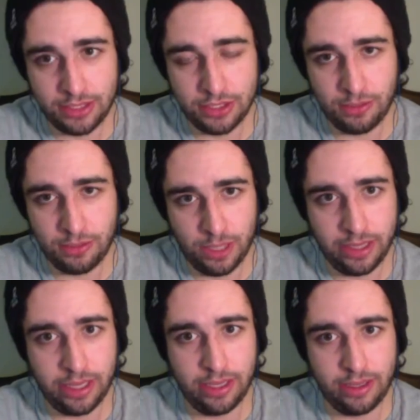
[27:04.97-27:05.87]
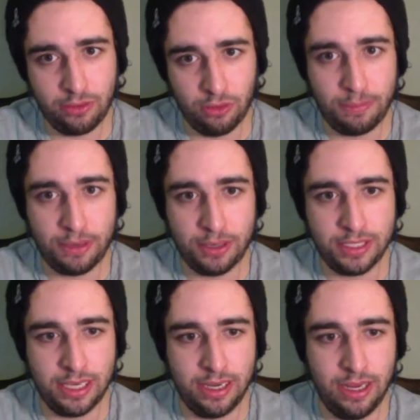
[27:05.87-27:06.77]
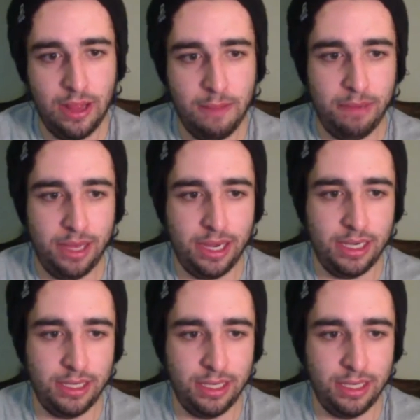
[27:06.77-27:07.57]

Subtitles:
a really cool person. But